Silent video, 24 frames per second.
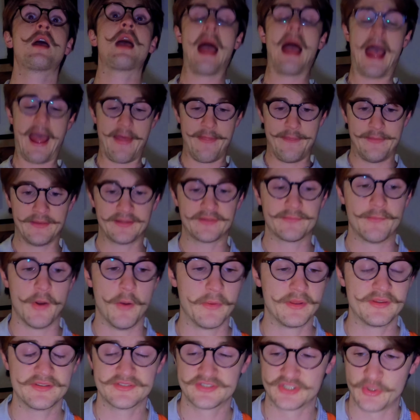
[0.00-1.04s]
at this
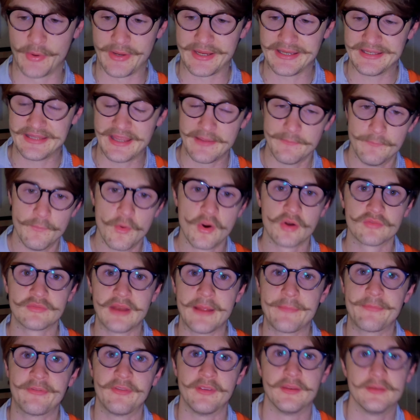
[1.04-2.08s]
moment, so I can get more
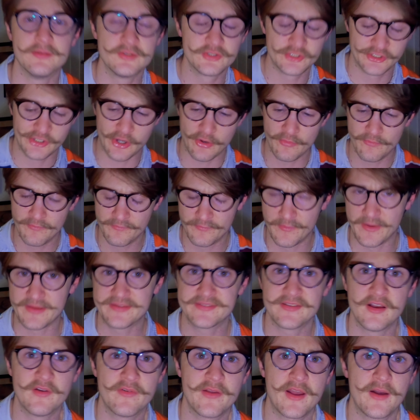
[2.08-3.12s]
reps in, show
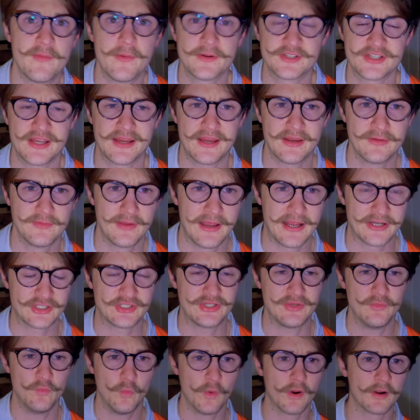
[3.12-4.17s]
myself how much I can
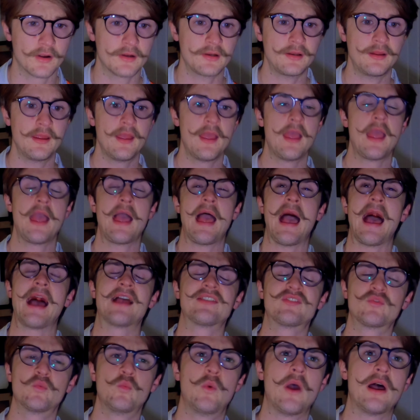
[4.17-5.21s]
actually work,
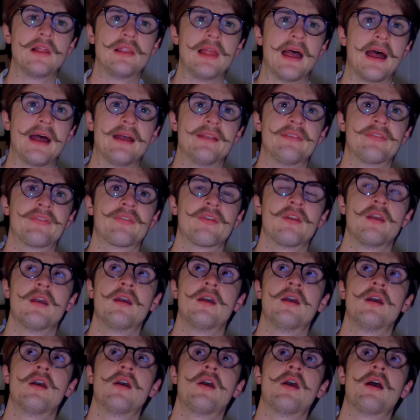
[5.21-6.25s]
as well as
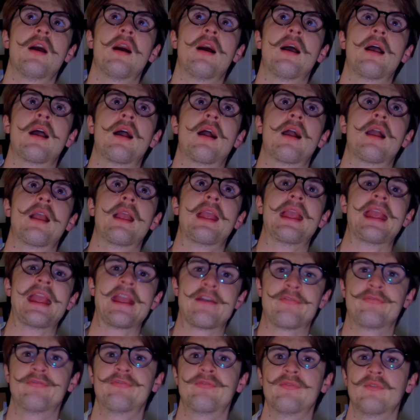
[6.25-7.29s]

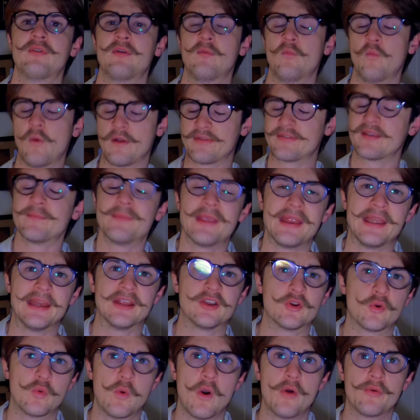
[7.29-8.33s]
if once I'm
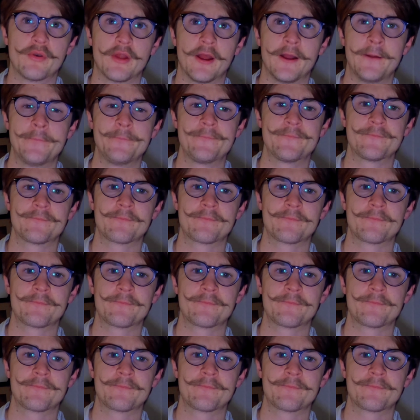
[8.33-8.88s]
hitting quota,